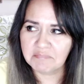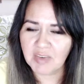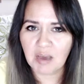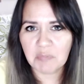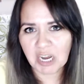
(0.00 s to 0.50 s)

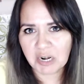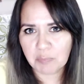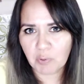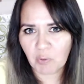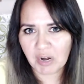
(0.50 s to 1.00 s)
I'm kind of
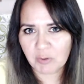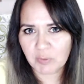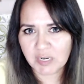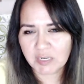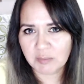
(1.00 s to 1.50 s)
boring when
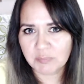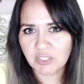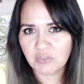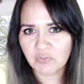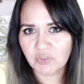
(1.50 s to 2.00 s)
it comes
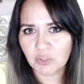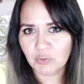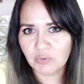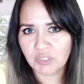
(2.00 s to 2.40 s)
to food.